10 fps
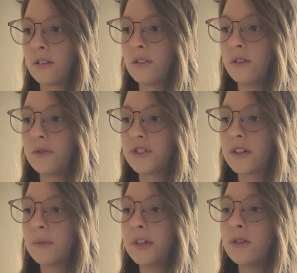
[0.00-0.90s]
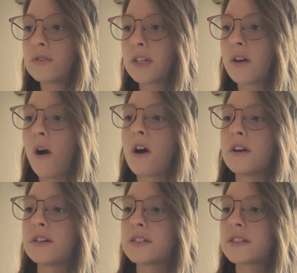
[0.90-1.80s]
the notes you're going to be using
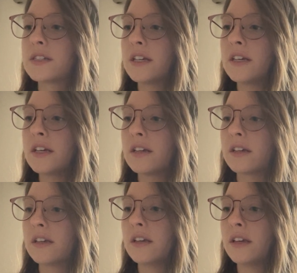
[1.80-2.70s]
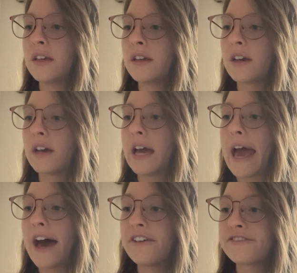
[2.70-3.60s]
are C, E,
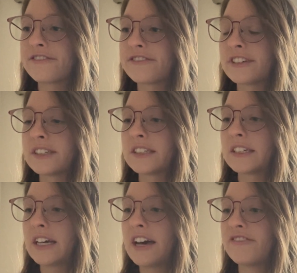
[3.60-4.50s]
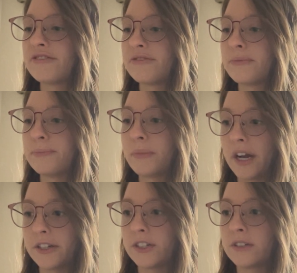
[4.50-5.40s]
F, F
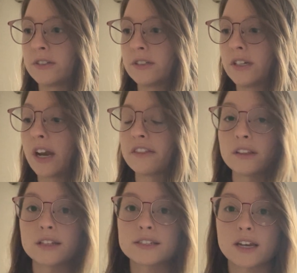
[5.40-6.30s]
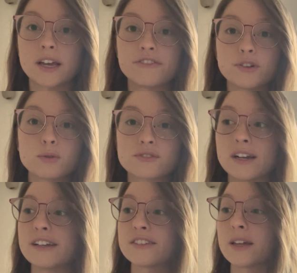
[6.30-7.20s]
minor. And I think that's it. I have notes
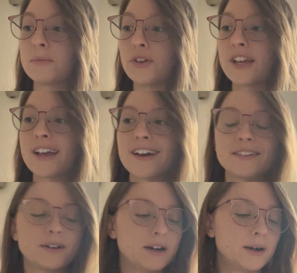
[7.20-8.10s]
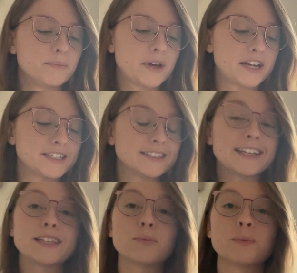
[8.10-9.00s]
right here that I'm looking at, and I didn't
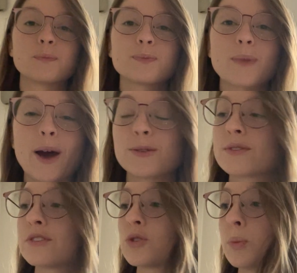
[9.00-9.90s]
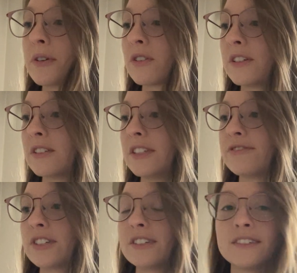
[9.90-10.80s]
lay them out super clearly
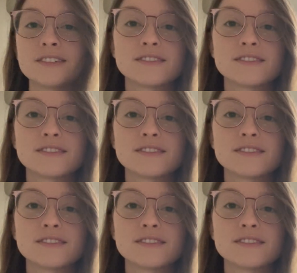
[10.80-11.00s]
for